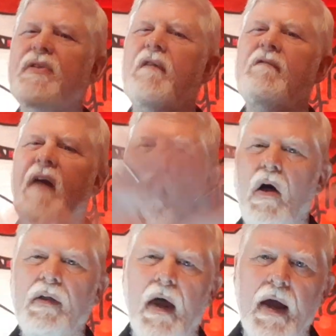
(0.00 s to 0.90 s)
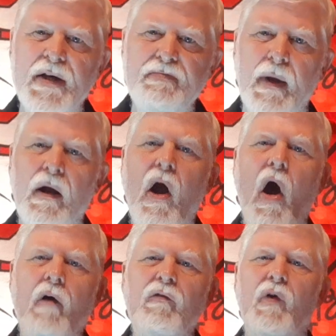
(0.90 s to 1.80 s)
the veil that has been
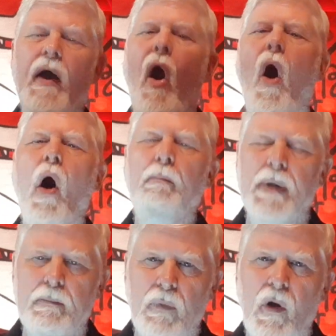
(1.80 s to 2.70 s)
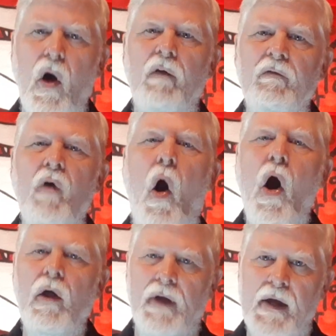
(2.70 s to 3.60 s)
covering all people of
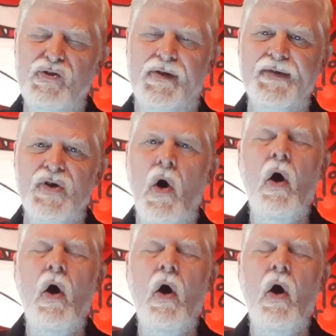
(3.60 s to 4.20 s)
all nations,